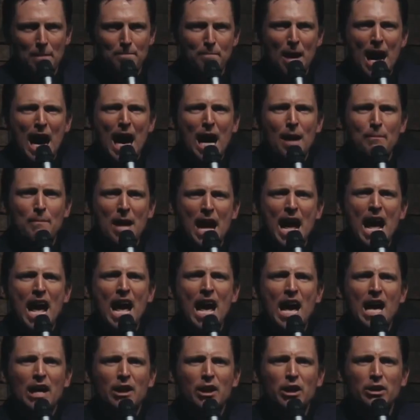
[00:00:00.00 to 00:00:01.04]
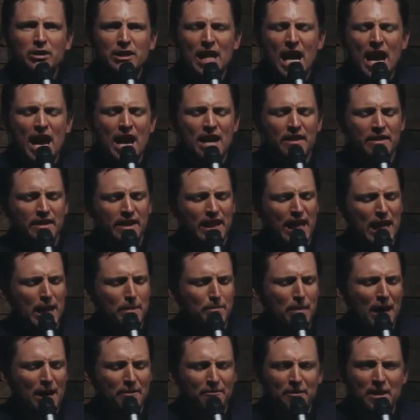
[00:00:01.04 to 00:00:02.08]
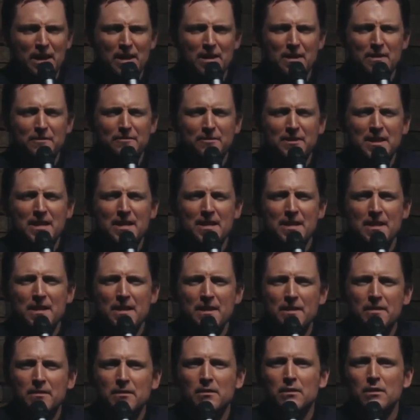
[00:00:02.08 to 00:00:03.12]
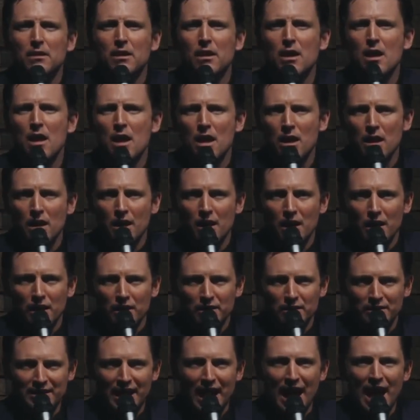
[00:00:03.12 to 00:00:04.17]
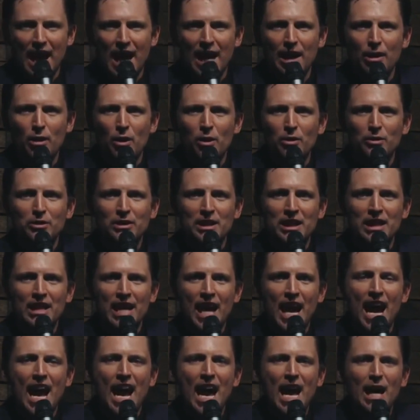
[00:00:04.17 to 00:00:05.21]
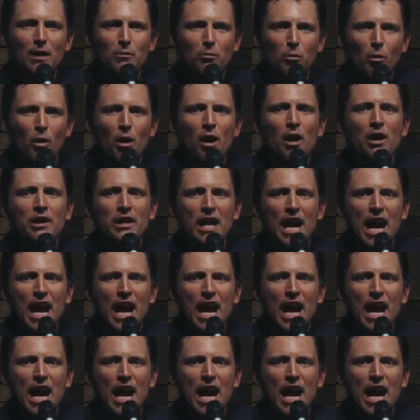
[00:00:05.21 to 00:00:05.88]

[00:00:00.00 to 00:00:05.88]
My mom had her 10th kid by 15. Dad only had one